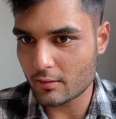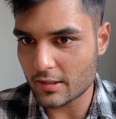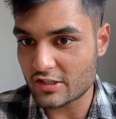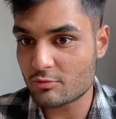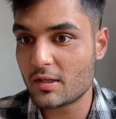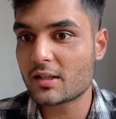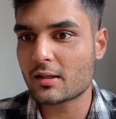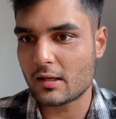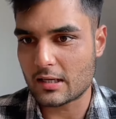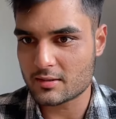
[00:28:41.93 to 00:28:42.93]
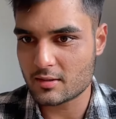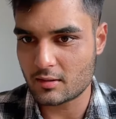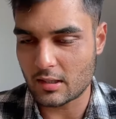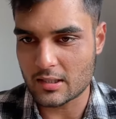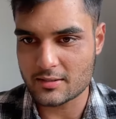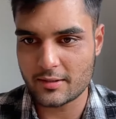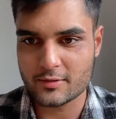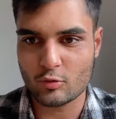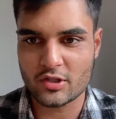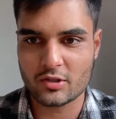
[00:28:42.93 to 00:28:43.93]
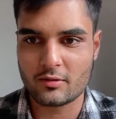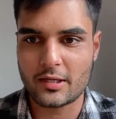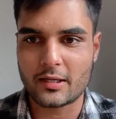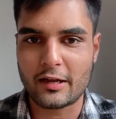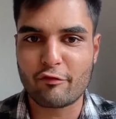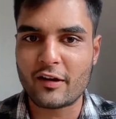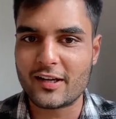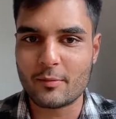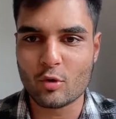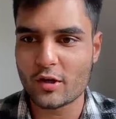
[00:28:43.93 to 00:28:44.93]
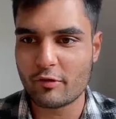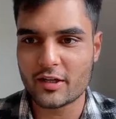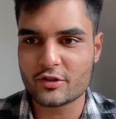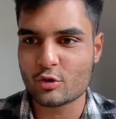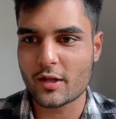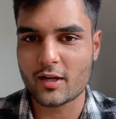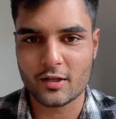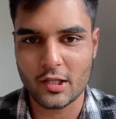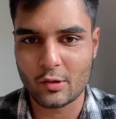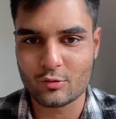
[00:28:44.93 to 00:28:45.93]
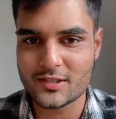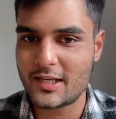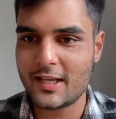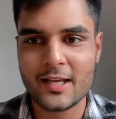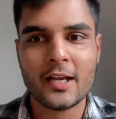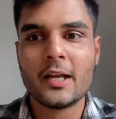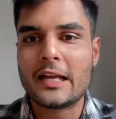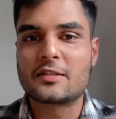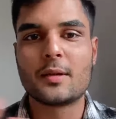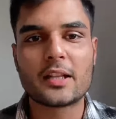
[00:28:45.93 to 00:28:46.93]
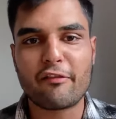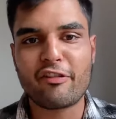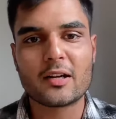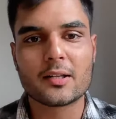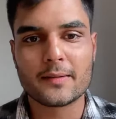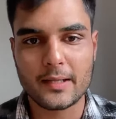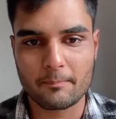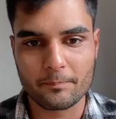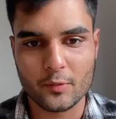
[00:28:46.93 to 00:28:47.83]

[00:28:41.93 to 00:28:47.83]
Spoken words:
Ishmeet asked this question, that I felt demotivated. Should I continue? See, Ishmeet, I felt the same.